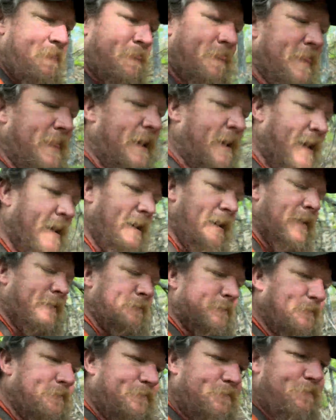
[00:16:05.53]

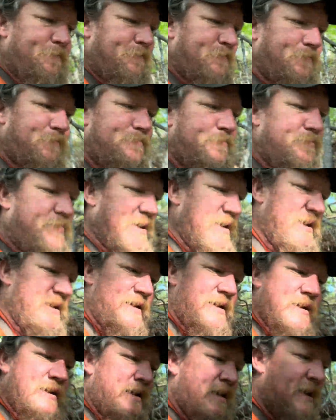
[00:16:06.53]
But
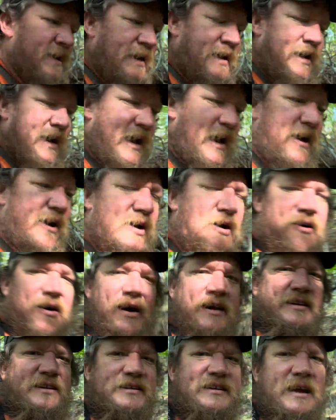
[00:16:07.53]
I don't know,
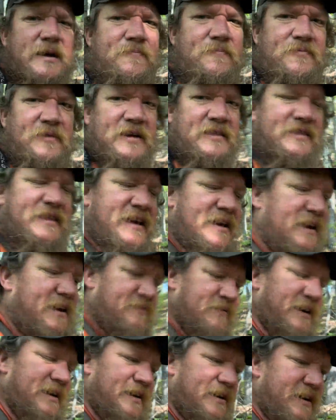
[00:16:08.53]
I just kept like thinking,
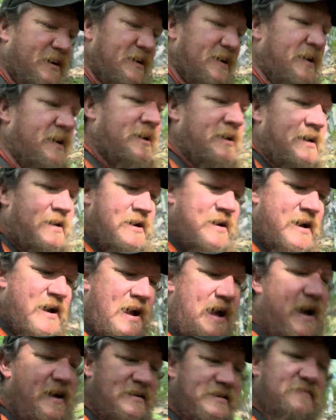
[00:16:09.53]
like, I
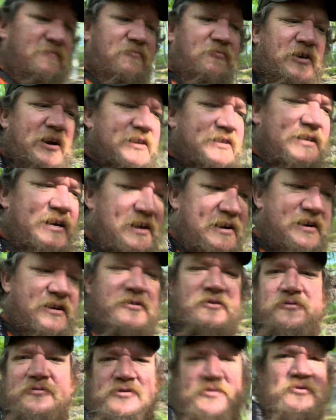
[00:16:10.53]
had some friends out here
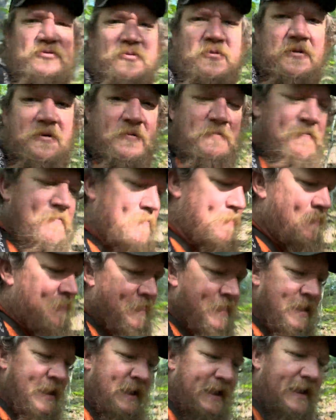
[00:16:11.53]
who snore,
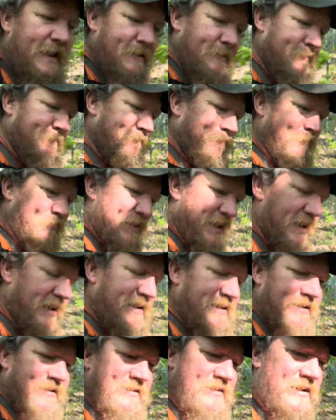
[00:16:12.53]

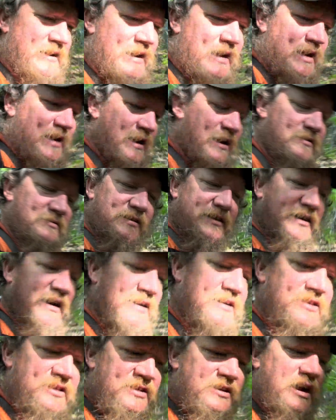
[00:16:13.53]
and I
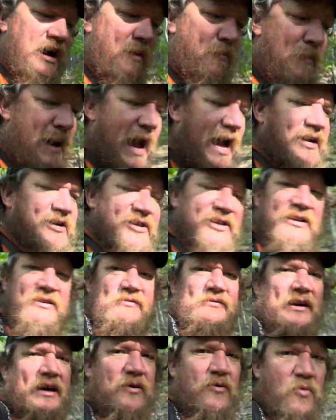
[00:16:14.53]
just imagined
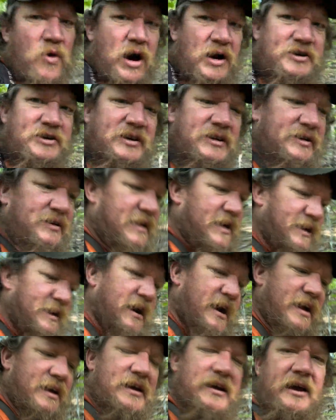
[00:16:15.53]
like watching that
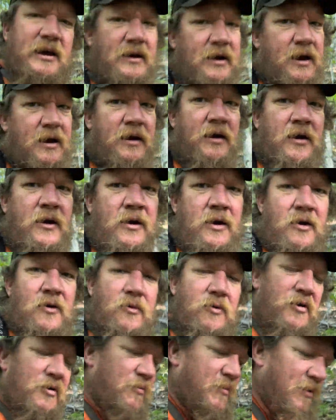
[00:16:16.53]
guy kick
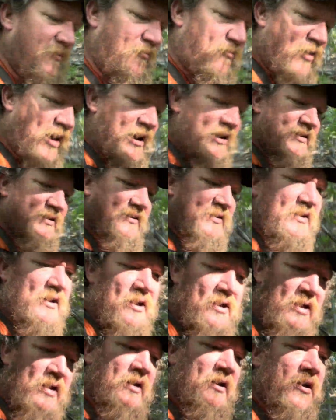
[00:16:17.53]
one of my friends
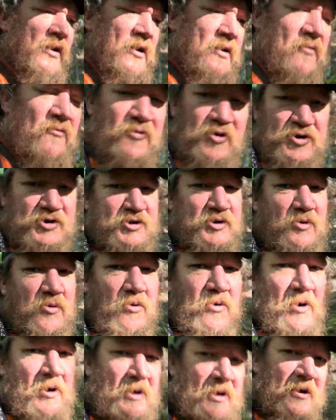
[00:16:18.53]
for
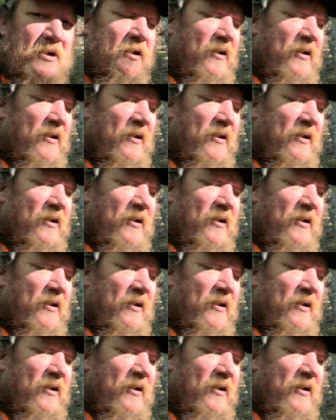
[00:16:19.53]
snoring.